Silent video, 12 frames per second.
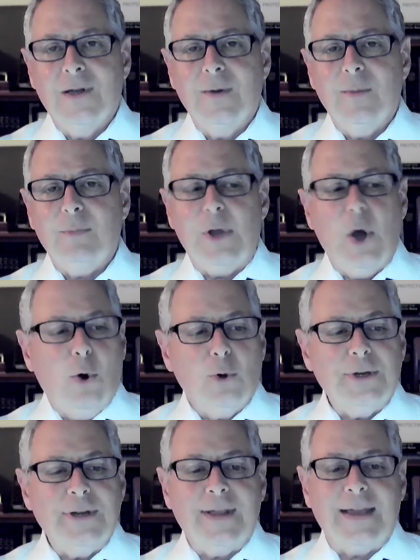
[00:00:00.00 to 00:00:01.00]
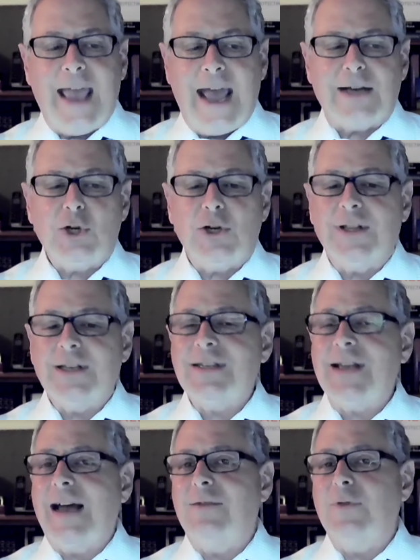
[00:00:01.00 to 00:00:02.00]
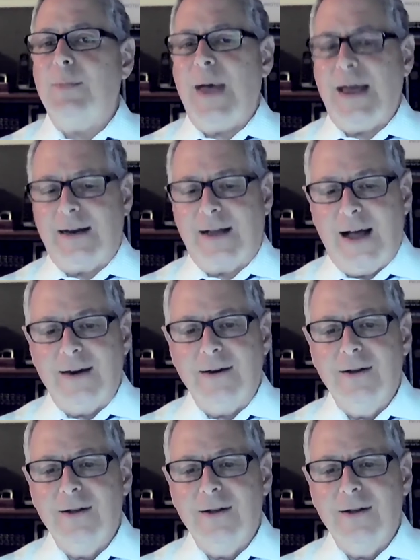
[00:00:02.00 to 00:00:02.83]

Beholding the gash in the side of the Pentagon,